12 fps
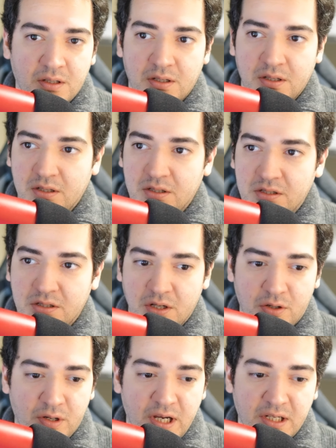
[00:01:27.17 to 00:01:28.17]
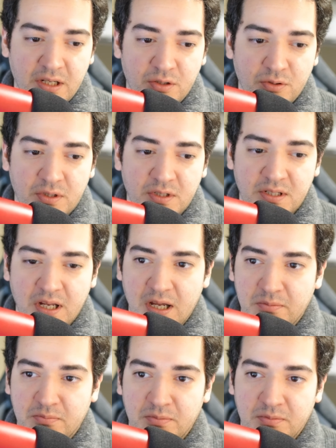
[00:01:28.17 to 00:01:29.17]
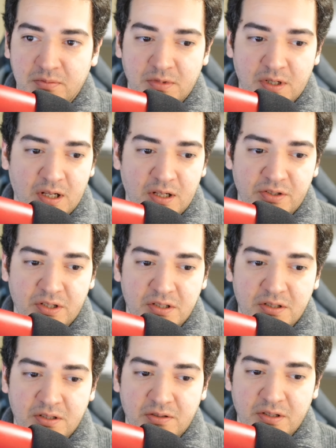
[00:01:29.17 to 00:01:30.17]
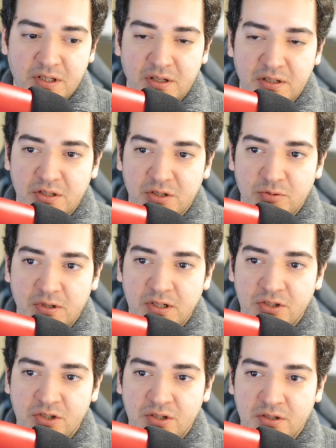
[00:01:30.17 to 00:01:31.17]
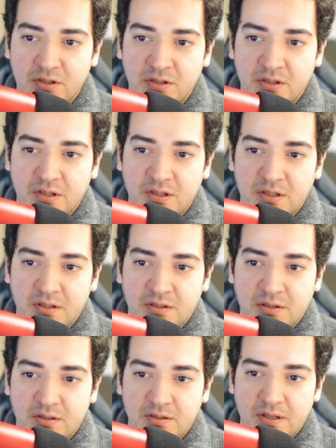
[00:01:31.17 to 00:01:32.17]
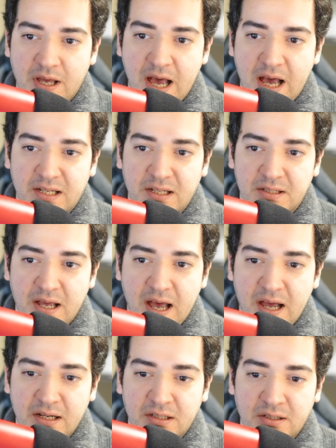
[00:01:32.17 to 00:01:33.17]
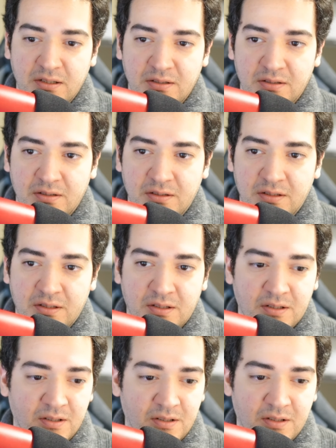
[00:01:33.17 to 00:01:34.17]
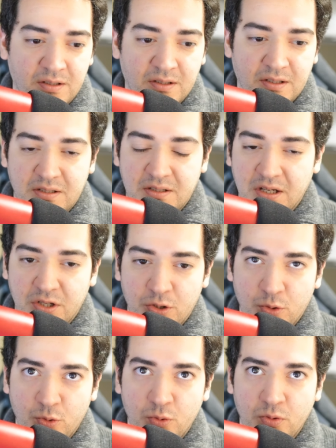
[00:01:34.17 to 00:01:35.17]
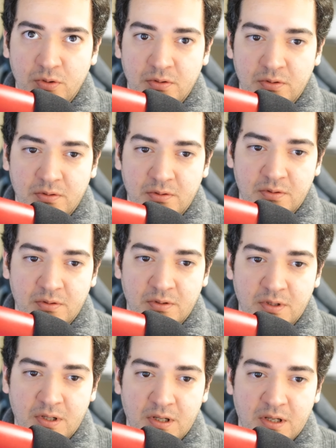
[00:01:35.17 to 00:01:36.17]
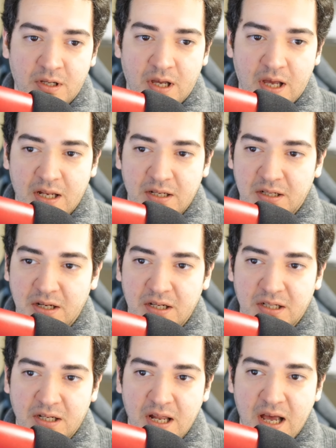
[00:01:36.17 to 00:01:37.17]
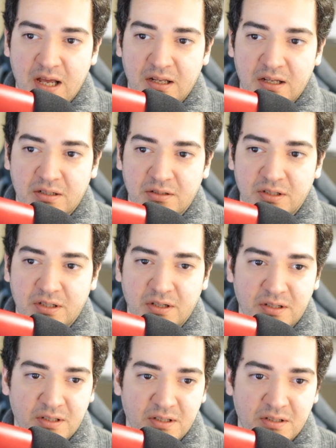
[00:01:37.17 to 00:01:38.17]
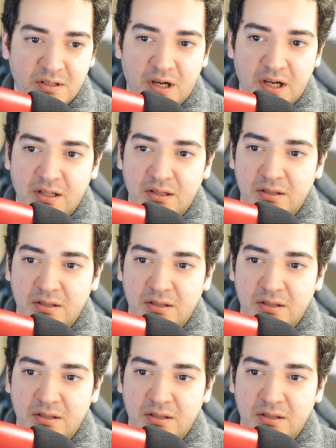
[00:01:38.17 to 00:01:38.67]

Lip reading: So I can do the same. I'll just click on the switch, add a tag, let's say 2, and then I can click on this tile